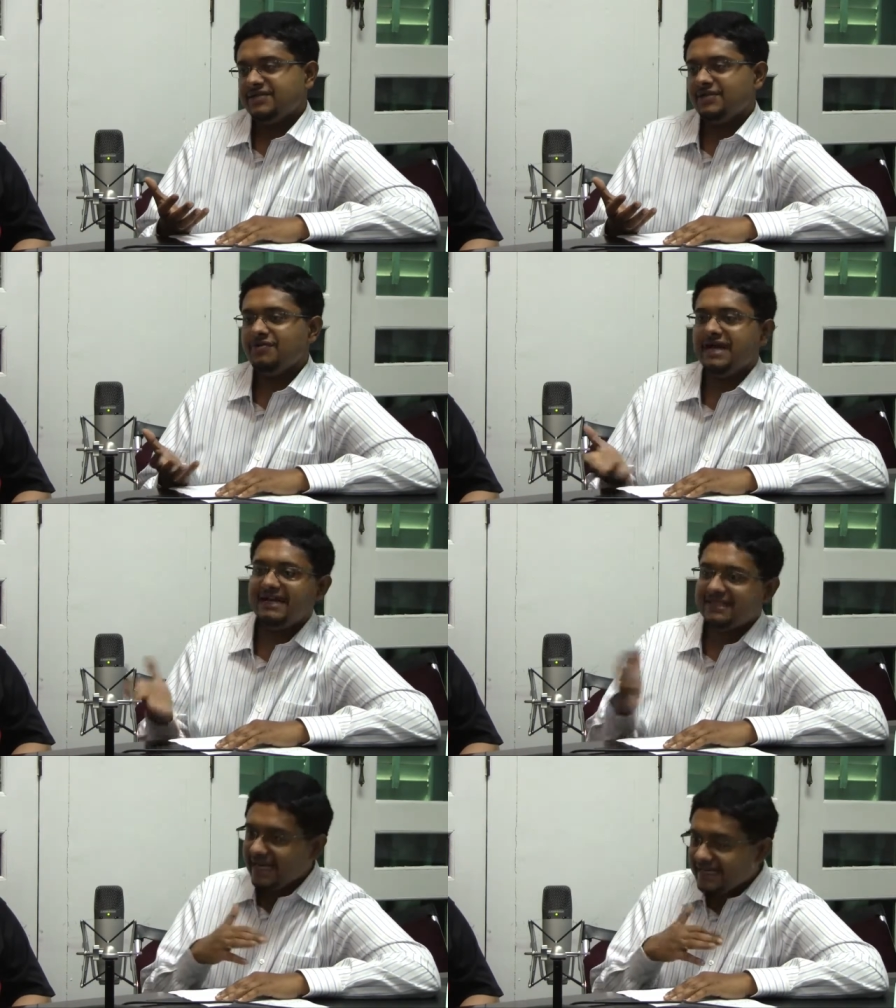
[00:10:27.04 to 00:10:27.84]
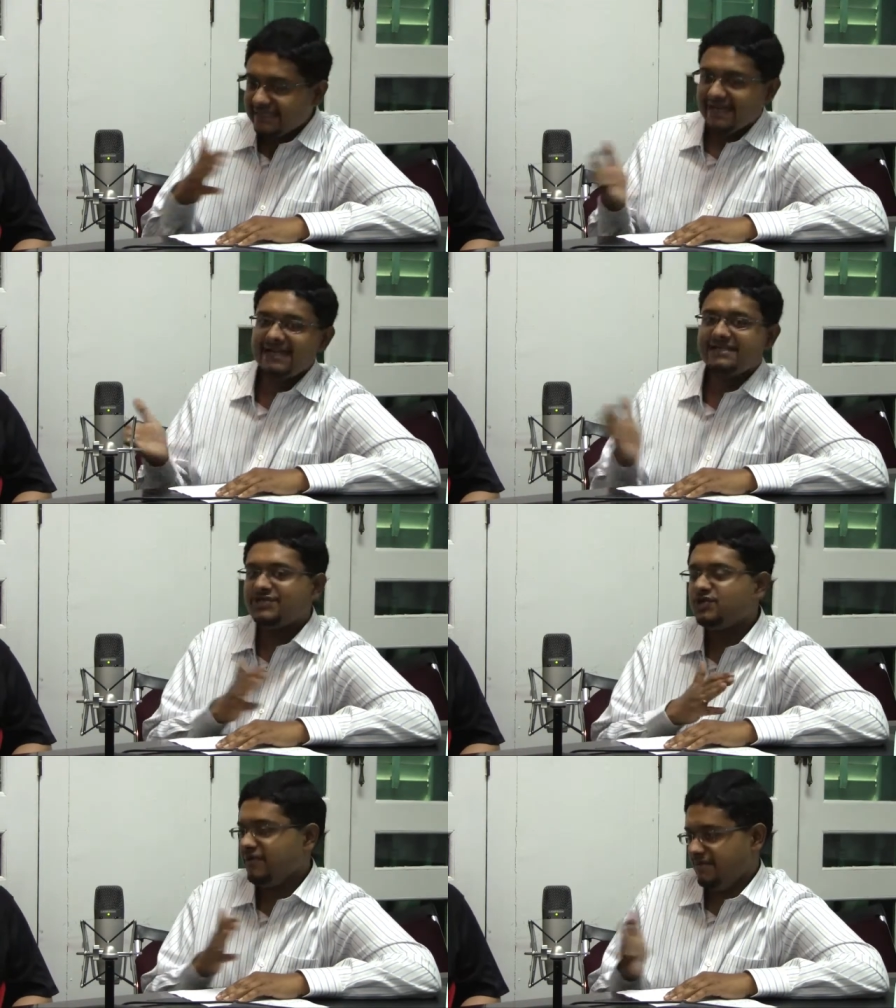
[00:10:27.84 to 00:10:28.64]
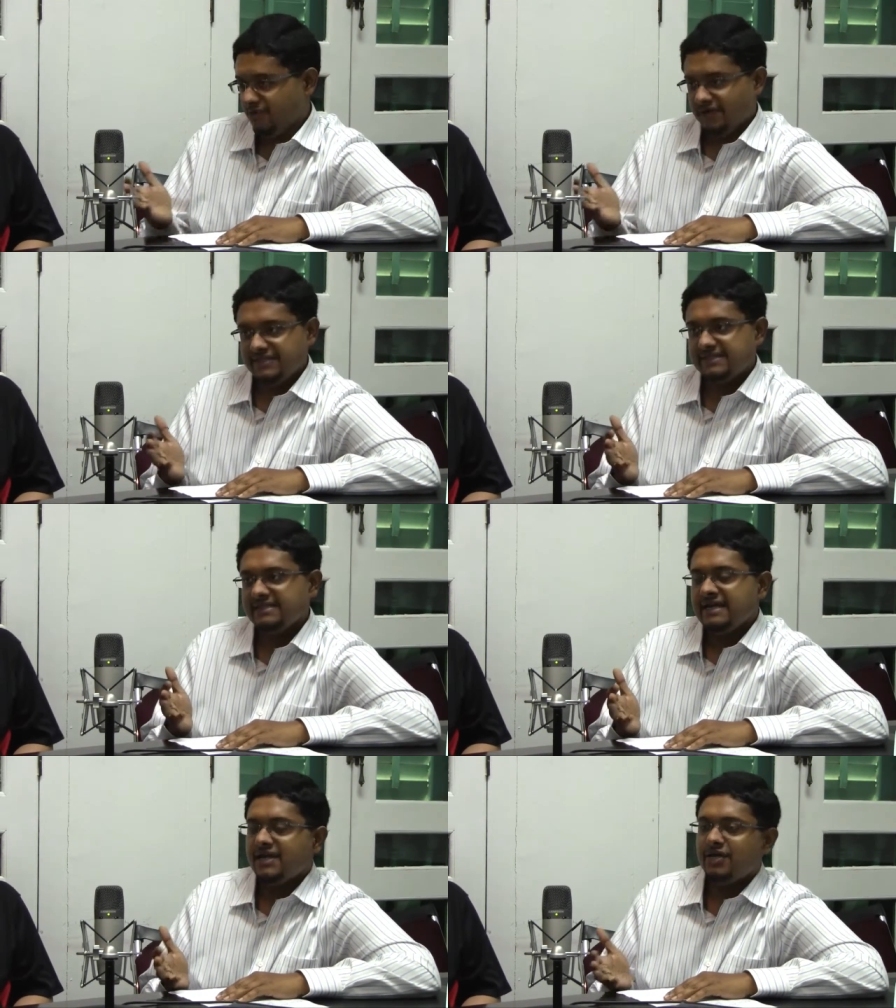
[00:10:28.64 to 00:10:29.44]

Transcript: So I think it is a two-way process.